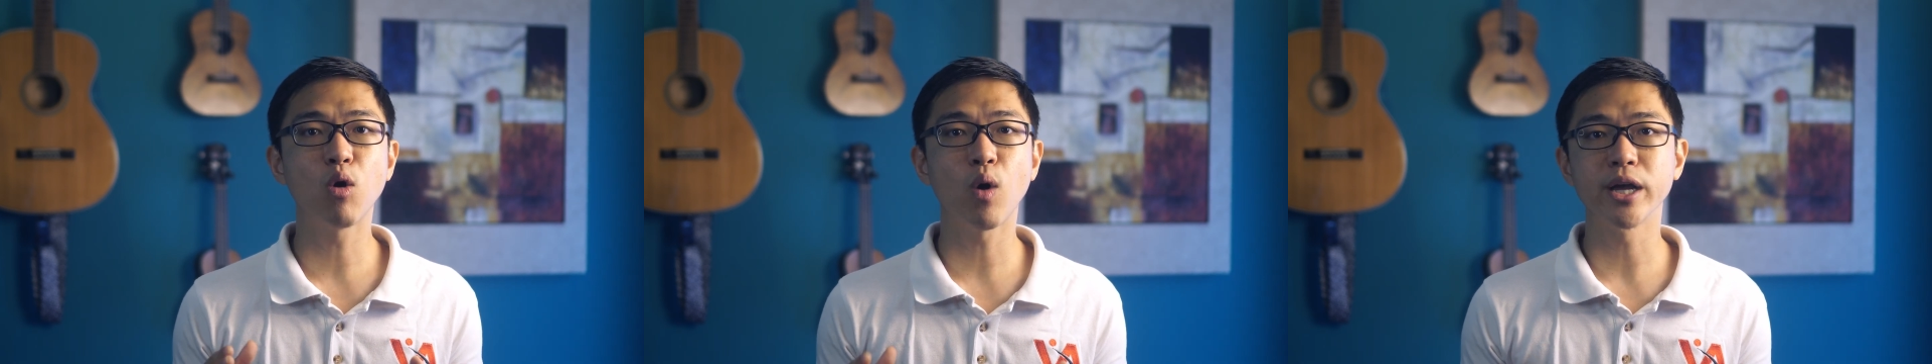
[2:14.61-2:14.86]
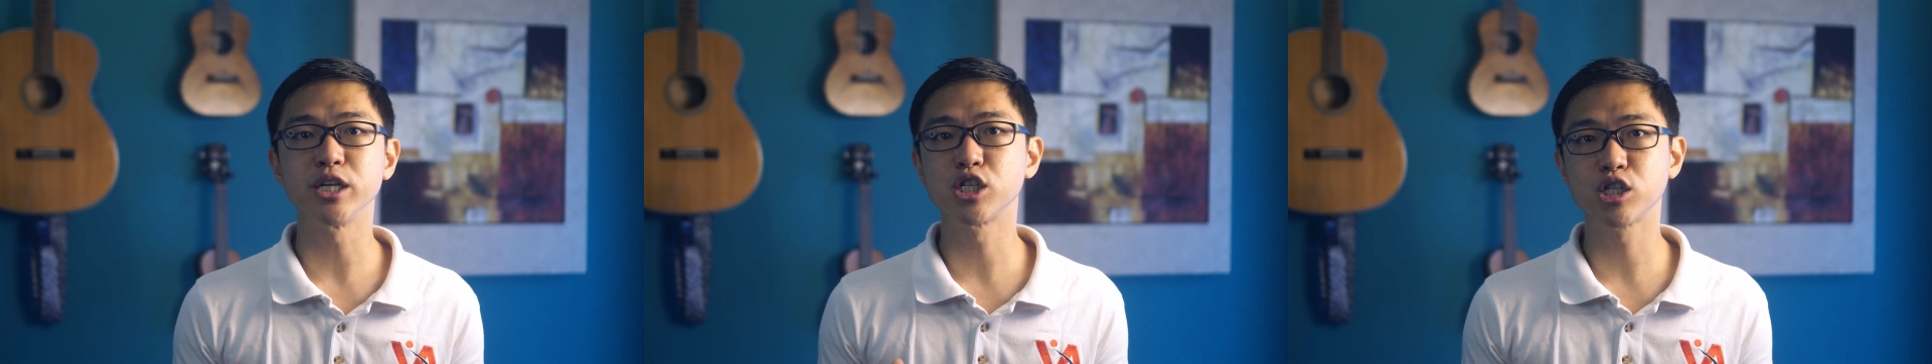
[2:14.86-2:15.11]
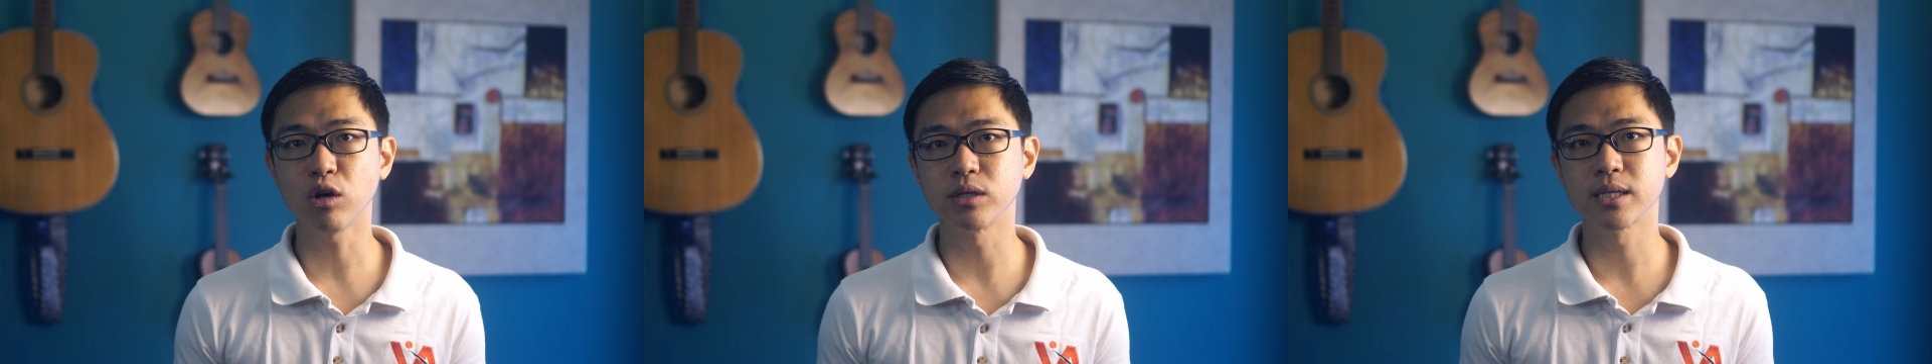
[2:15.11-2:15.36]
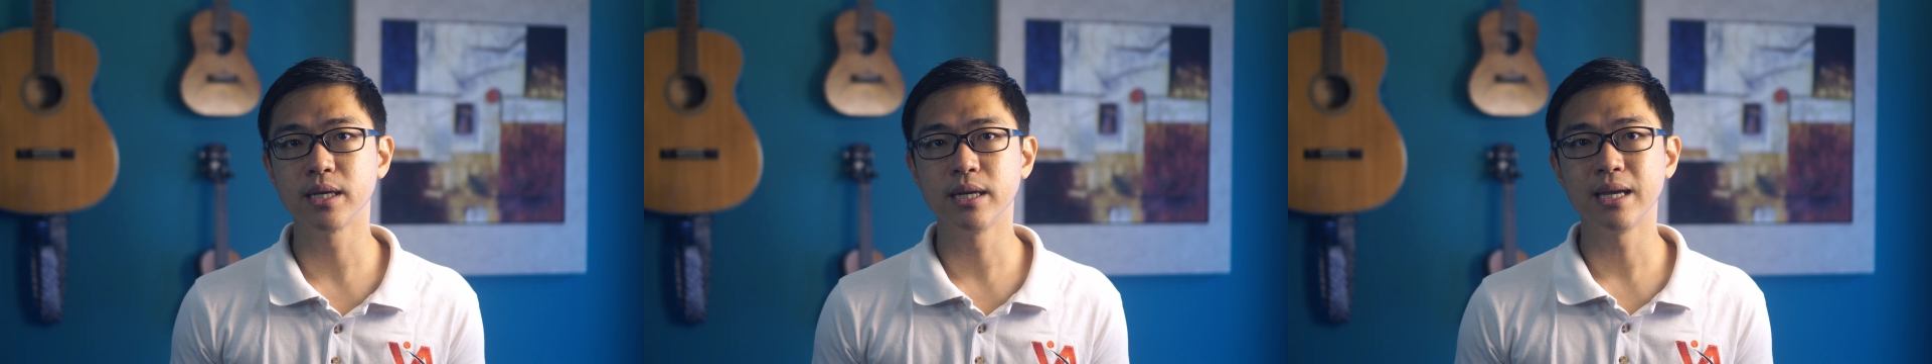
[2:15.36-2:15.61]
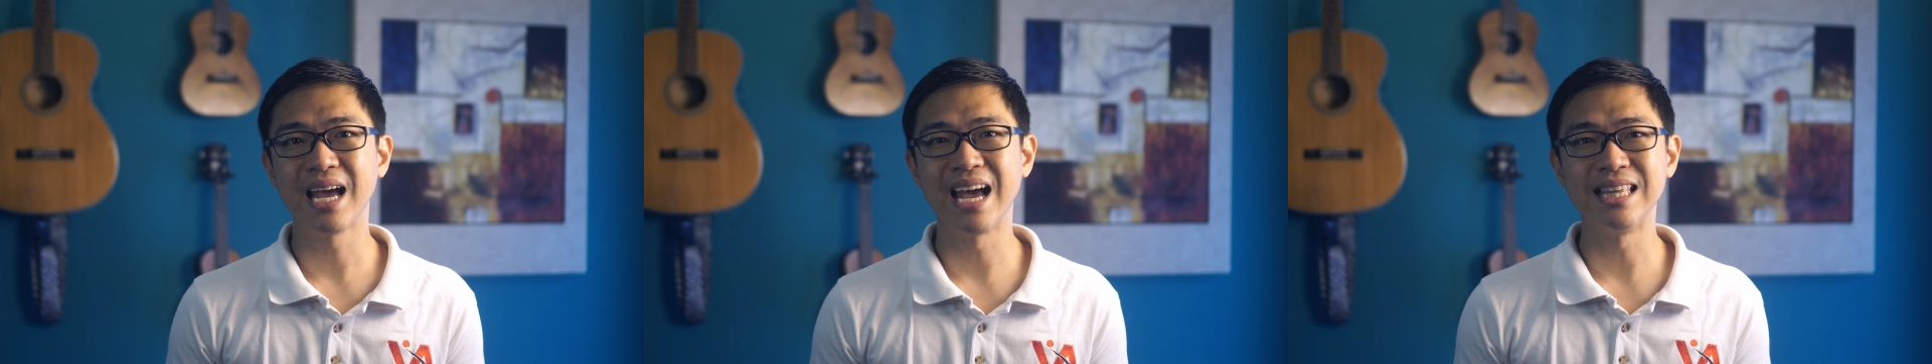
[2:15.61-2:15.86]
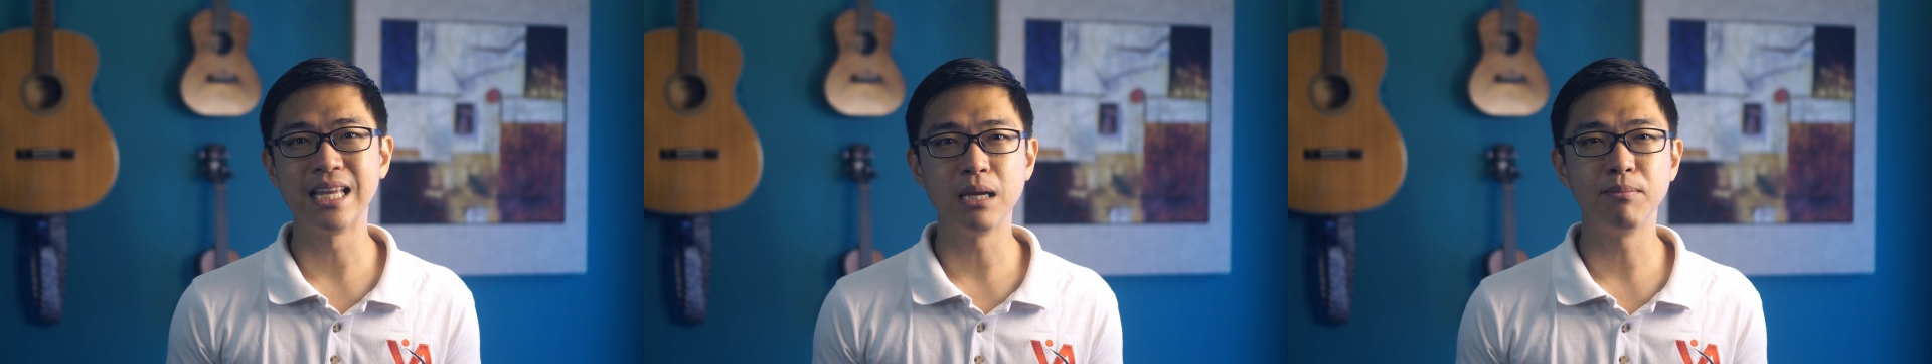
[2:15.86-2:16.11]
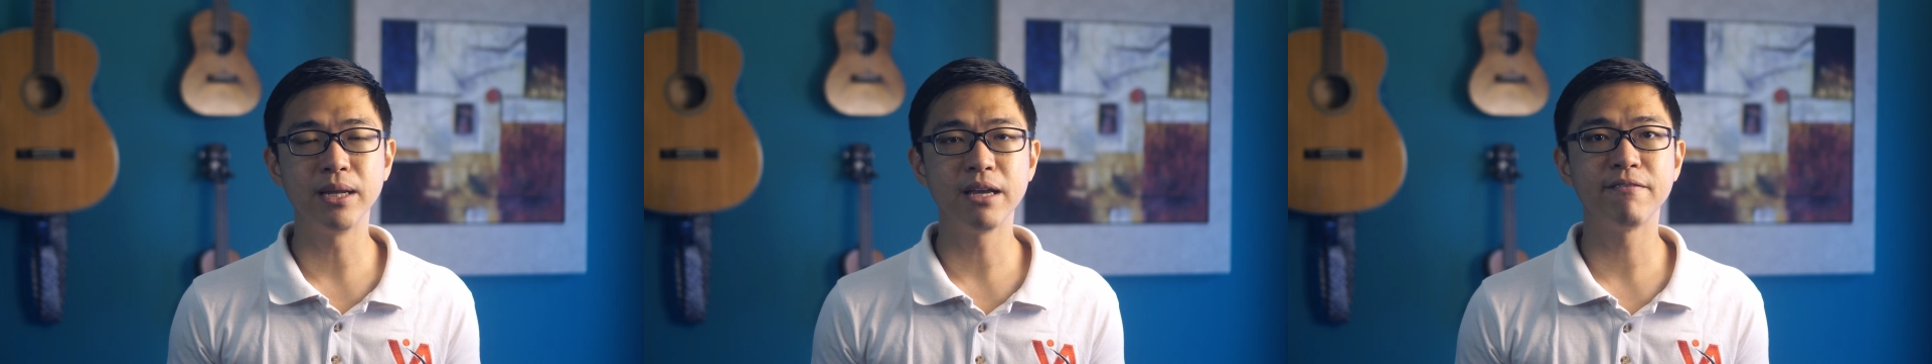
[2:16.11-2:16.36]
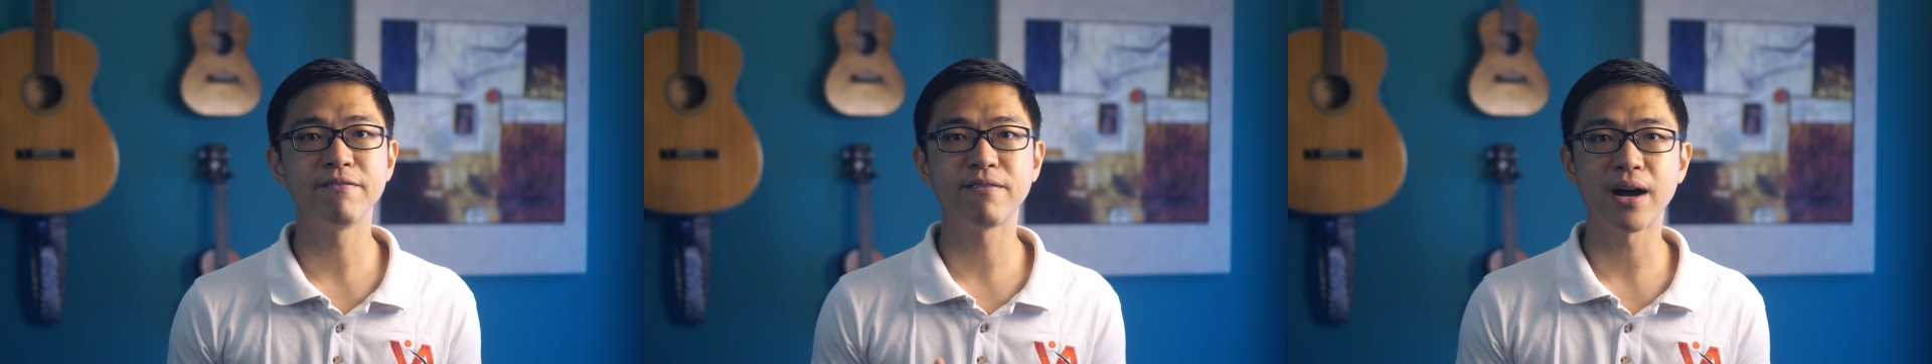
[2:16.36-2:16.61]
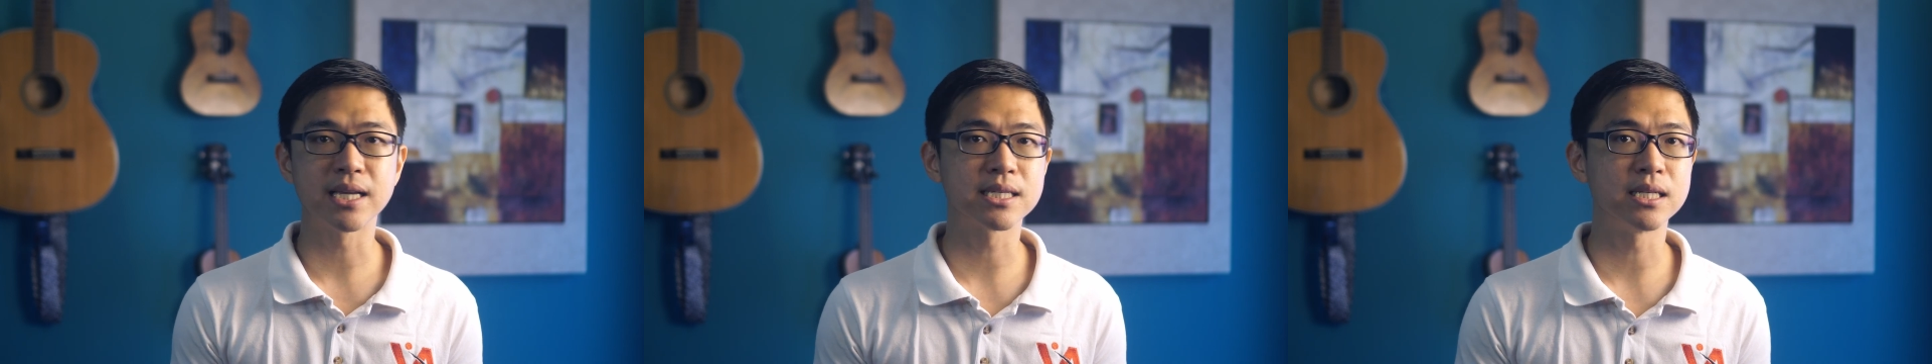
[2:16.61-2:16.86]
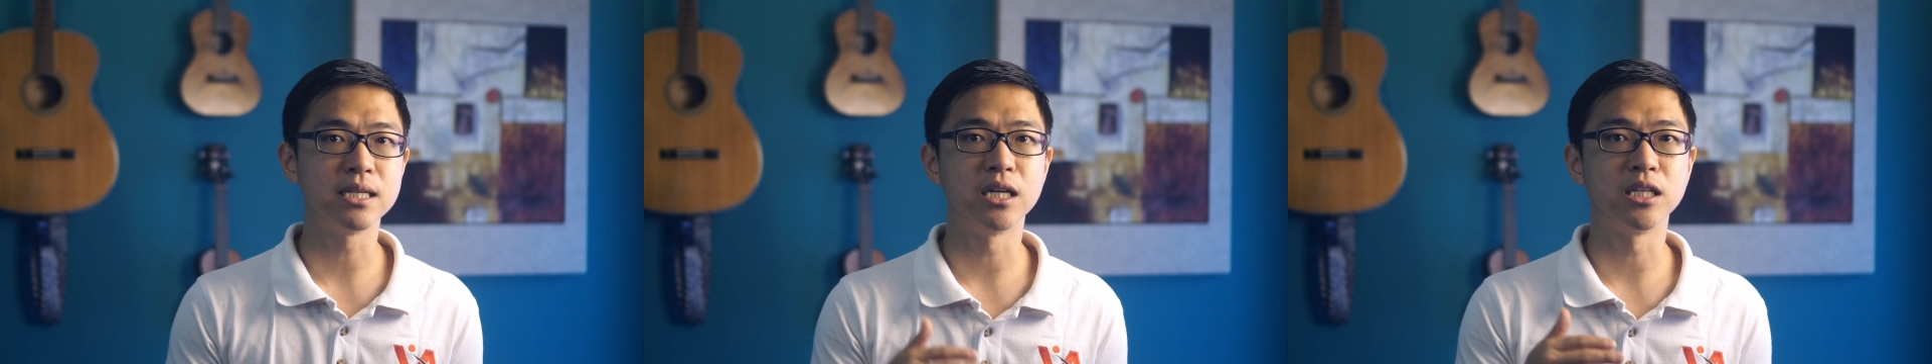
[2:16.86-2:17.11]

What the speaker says: quite short, enabling faster